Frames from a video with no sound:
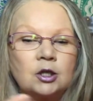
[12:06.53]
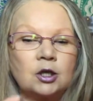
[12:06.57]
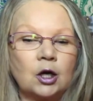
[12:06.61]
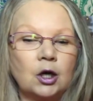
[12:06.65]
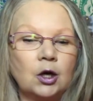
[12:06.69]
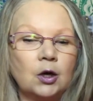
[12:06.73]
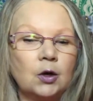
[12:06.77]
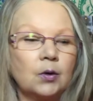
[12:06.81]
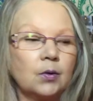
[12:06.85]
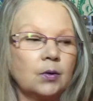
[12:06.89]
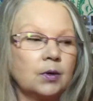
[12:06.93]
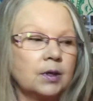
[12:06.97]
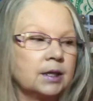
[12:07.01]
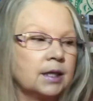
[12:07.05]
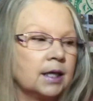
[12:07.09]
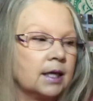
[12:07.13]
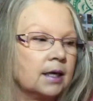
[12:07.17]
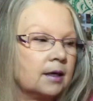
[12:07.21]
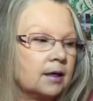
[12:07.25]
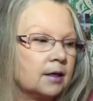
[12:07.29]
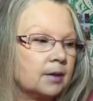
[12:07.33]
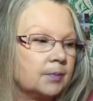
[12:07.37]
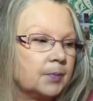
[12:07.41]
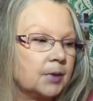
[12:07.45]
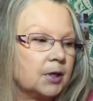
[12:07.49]
go, and that
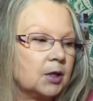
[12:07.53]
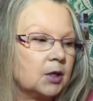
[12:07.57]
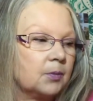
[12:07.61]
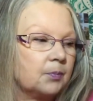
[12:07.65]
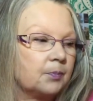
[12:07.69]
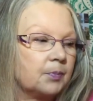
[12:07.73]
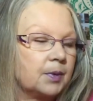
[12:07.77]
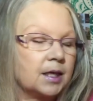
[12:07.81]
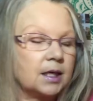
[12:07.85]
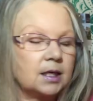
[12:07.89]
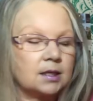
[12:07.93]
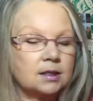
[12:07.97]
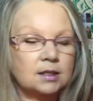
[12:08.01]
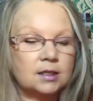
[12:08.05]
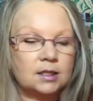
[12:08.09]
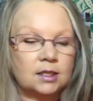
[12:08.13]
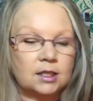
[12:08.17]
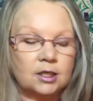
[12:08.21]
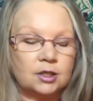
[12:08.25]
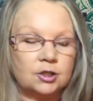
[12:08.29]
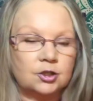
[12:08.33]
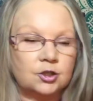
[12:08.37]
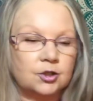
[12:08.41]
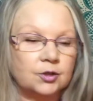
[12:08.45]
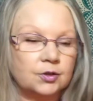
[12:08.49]
could be the biggest
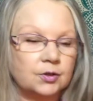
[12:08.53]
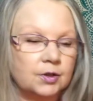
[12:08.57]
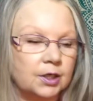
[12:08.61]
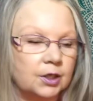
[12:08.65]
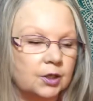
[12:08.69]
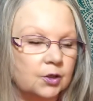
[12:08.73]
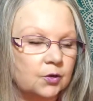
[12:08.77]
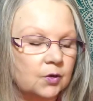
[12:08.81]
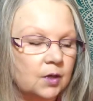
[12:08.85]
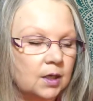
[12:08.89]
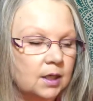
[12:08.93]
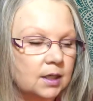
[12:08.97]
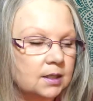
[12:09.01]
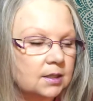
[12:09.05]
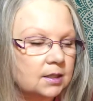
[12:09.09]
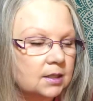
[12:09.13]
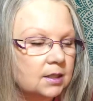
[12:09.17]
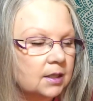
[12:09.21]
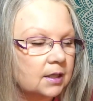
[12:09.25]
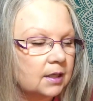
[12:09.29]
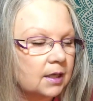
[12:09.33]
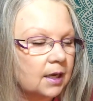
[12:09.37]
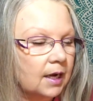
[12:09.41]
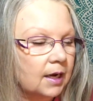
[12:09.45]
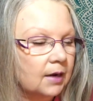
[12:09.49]
teacher that you guys
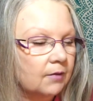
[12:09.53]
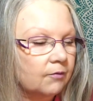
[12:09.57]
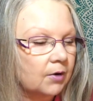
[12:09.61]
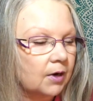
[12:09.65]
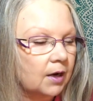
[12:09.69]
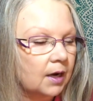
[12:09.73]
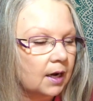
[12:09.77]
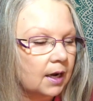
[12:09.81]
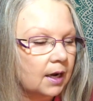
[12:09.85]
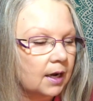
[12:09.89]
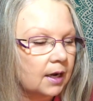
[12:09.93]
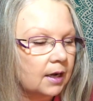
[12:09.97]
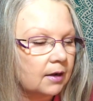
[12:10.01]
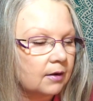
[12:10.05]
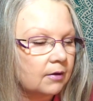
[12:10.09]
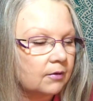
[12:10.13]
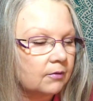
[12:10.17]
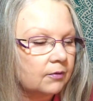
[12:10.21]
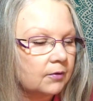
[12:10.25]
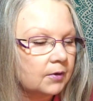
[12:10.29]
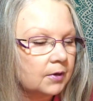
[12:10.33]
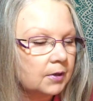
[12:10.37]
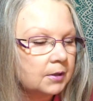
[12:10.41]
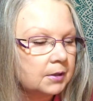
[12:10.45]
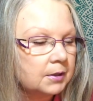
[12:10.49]
could ever
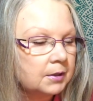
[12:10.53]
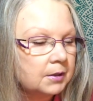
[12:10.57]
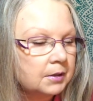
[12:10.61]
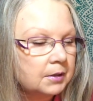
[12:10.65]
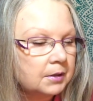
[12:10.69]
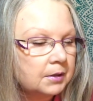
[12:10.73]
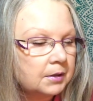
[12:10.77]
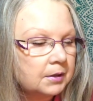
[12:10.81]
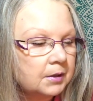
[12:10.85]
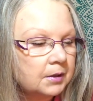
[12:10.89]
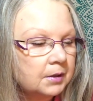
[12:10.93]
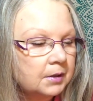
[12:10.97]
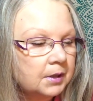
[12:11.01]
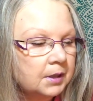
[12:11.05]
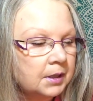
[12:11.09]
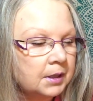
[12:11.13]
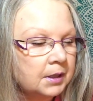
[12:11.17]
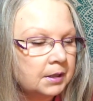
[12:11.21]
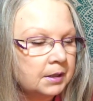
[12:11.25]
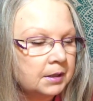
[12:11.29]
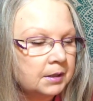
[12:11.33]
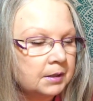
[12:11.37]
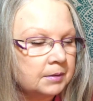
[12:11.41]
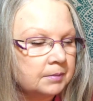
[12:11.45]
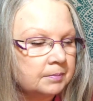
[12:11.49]
have.
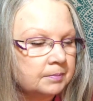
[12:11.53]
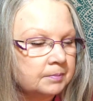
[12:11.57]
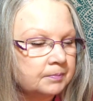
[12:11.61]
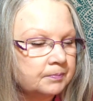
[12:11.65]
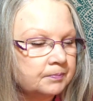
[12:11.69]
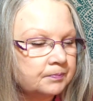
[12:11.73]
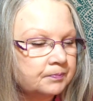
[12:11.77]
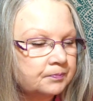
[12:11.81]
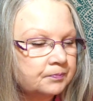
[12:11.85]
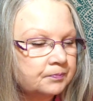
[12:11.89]
Um,